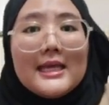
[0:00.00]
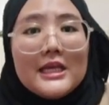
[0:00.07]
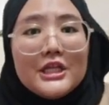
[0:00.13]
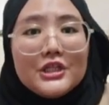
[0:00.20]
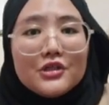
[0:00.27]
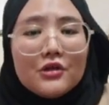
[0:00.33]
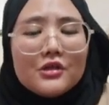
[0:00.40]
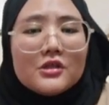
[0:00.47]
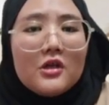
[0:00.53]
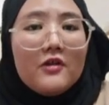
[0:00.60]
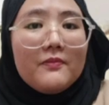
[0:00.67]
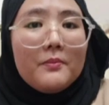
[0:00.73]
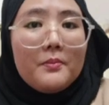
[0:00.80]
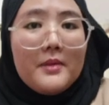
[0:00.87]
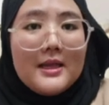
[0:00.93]
in choice
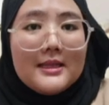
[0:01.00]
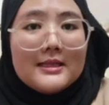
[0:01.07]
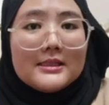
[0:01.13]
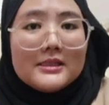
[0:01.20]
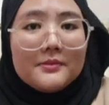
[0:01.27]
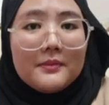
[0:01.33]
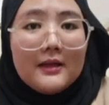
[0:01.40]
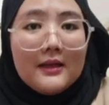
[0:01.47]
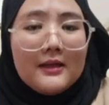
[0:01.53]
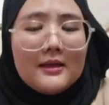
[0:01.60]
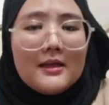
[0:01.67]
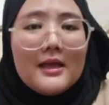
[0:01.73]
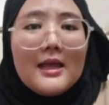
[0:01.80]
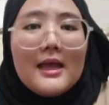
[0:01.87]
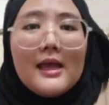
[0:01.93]
of balanced
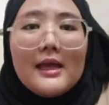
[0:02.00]
meal,